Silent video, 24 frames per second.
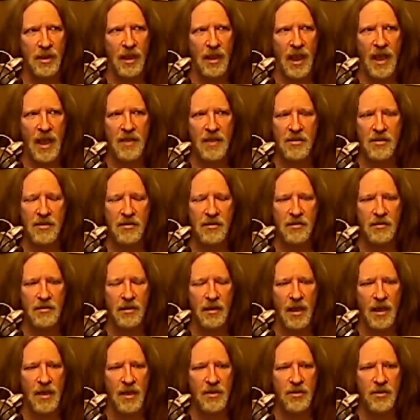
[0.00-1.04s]
the
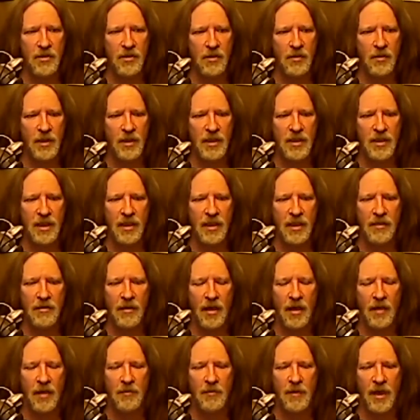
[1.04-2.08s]
last show we did,
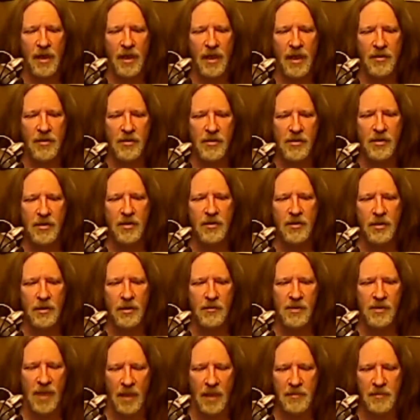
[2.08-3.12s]
I used the terms